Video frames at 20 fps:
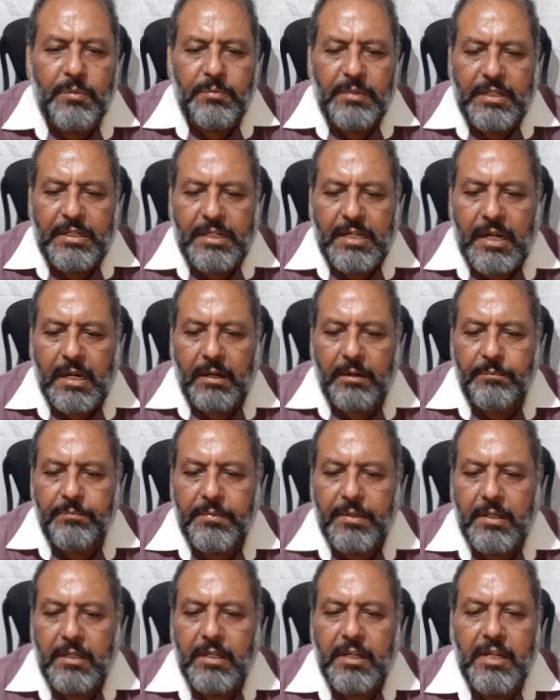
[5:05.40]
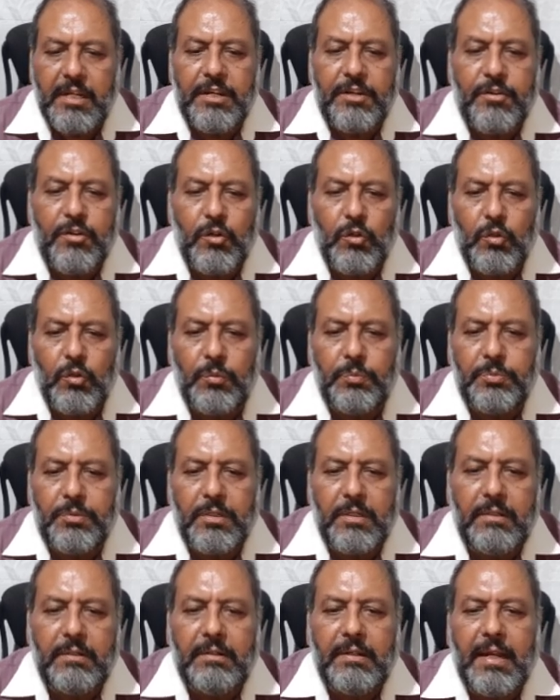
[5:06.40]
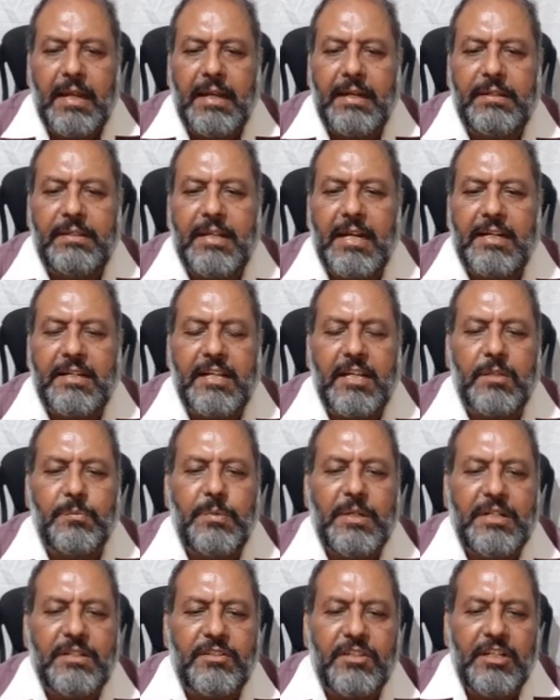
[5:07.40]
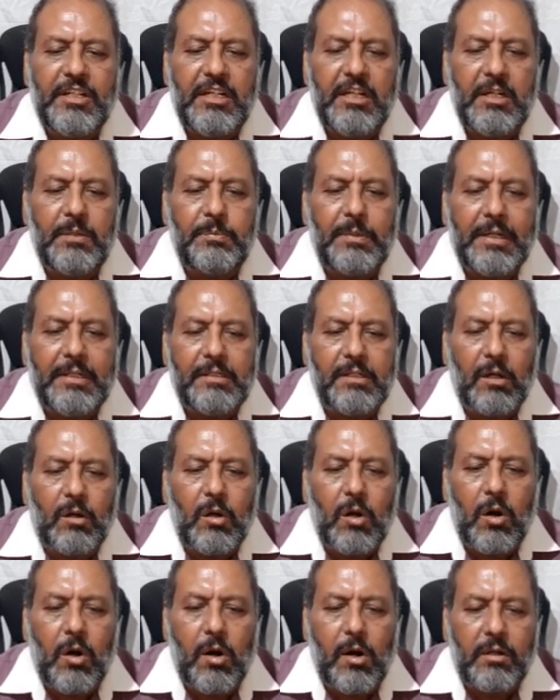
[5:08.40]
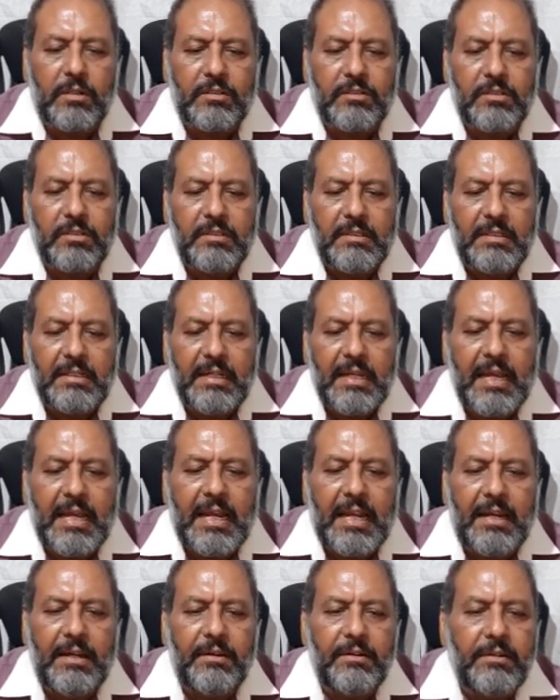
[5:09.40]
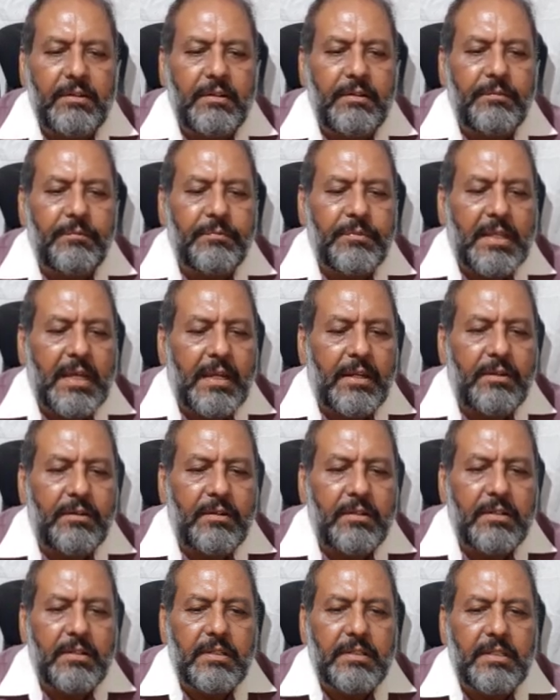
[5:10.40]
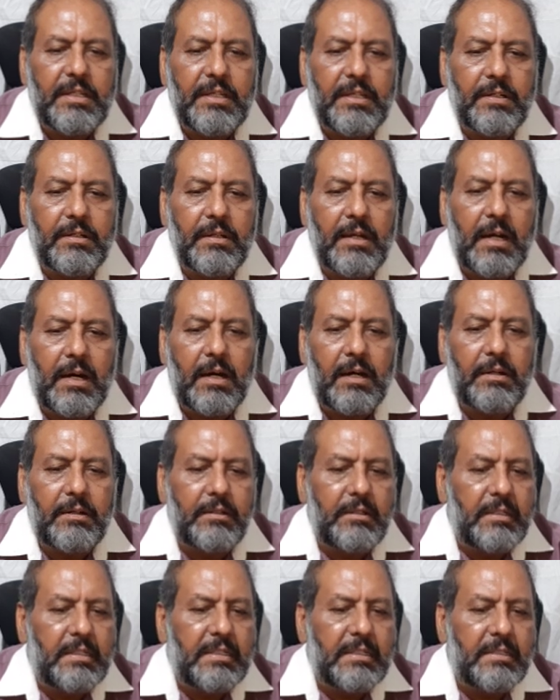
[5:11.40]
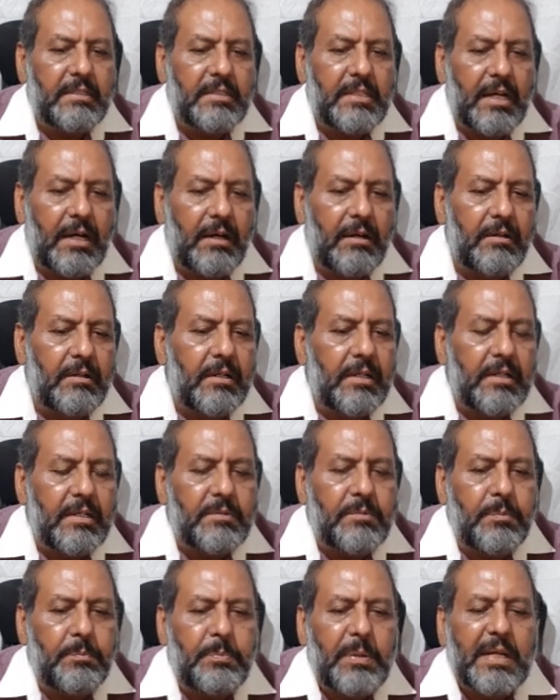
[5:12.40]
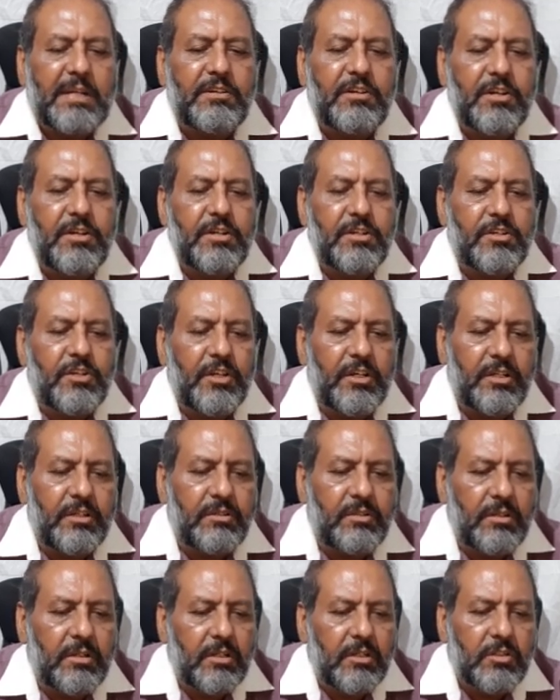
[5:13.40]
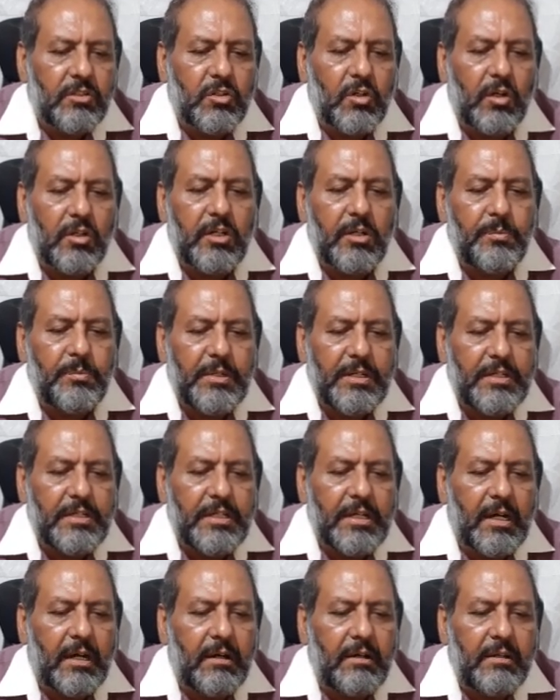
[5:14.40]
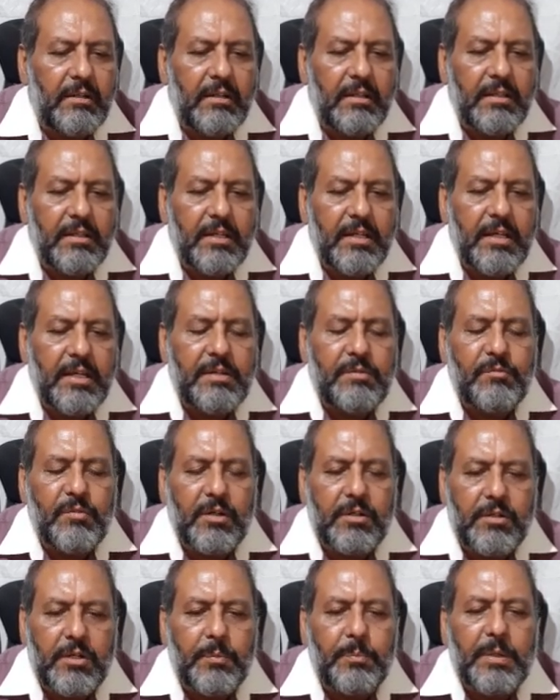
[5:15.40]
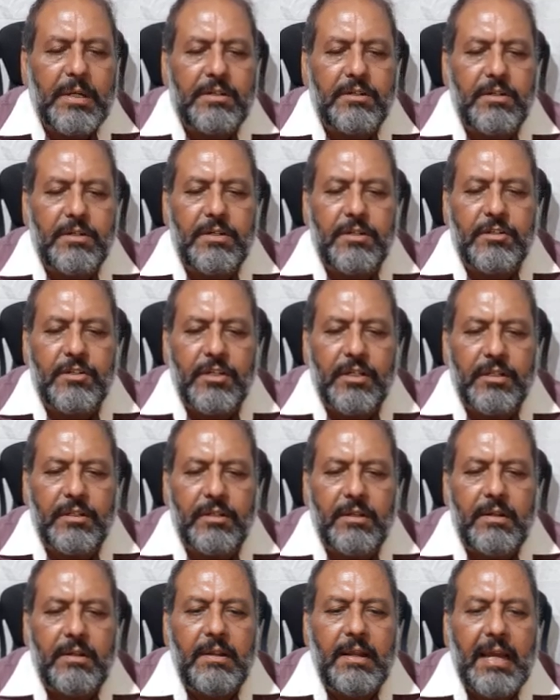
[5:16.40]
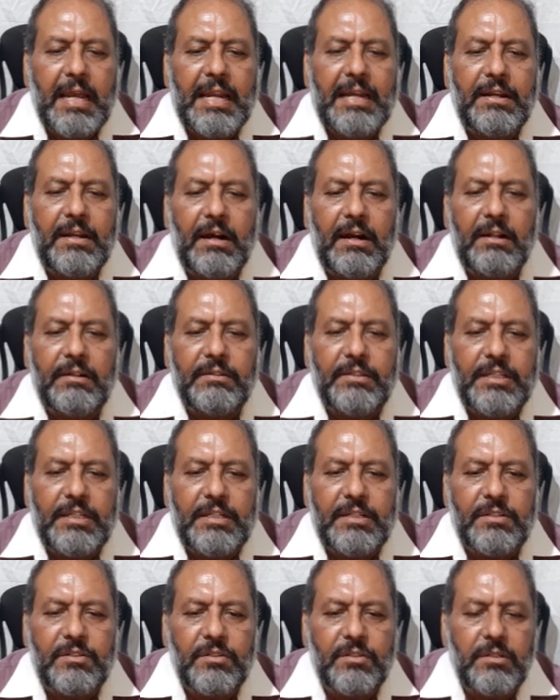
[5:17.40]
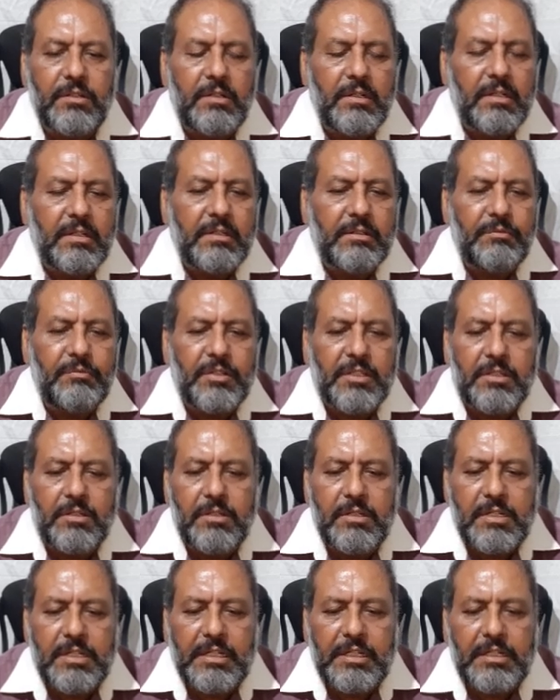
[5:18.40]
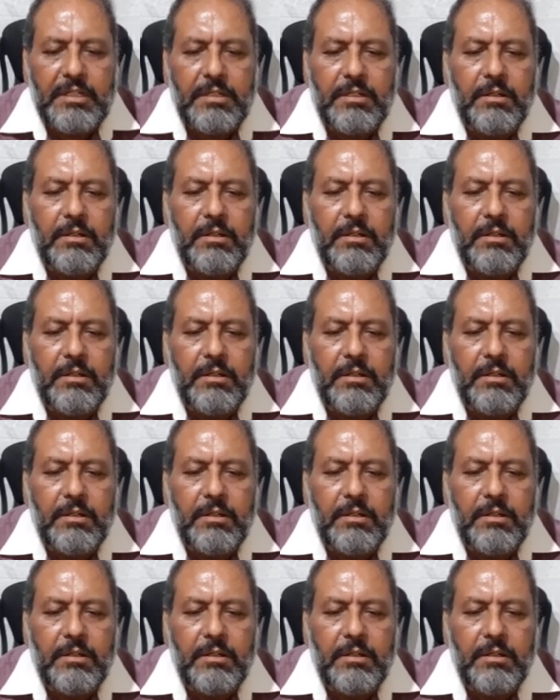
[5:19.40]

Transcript: media in tubes, and that has been sealed by the corks. And then there are the petri dishes, solid media in petri dishes, and all these which need